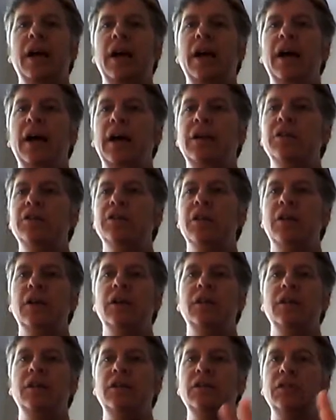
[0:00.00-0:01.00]
and
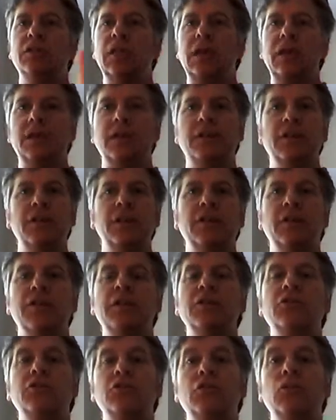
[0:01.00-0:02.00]
at the end of
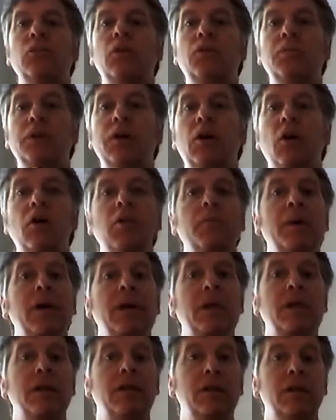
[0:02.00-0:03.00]
this, you will be
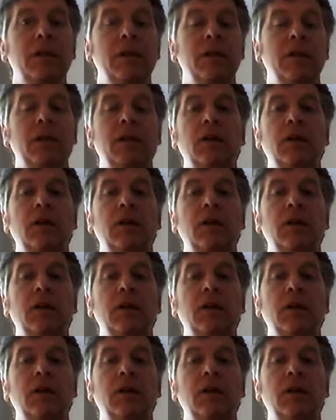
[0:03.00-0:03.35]
automatically